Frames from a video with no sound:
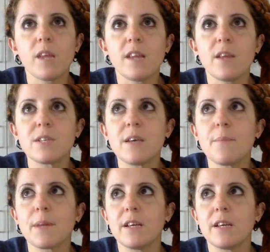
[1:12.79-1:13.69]
They would
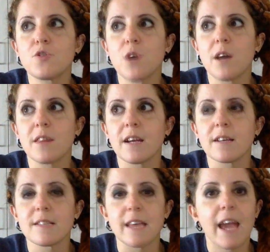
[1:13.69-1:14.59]
typically draw
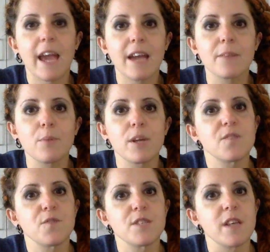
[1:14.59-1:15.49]
things like
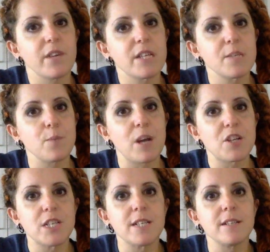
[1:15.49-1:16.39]
handprints for
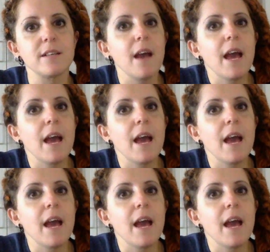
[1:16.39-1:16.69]
self-expression,